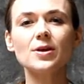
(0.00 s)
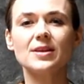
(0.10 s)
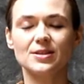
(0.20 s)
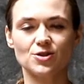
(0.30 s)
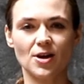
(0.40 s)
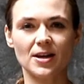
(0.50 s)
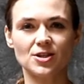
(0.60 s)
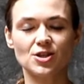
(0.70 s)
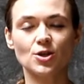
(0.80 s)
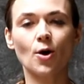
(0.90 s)
breathing
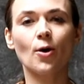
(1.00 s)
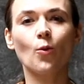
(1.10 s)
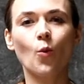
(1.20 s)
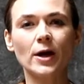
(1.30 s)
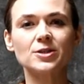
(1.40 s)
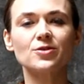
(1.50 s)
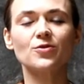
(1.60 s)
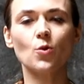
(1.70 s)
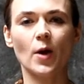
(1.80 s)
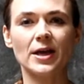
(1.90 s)
strategies are a
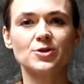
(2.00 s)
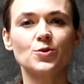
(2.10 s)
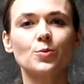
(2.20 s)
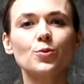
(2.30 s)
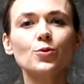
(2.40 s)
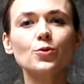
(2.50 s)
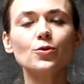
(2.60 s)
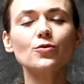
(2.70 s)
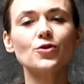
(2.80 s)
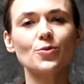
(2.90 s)
wonderful way to
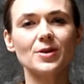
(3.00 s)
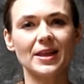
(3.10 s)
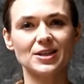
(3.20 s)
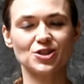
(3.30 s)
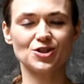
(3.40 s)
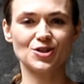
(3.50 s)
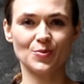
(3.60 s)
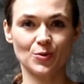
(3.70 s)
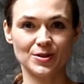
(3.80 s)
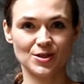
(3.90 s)
improve your
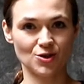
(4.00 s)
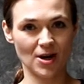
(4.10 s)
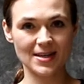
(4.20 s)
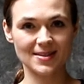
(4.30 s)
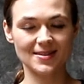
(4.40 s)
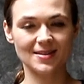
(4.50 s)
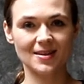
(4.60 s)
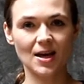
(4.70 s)
relationship with stress.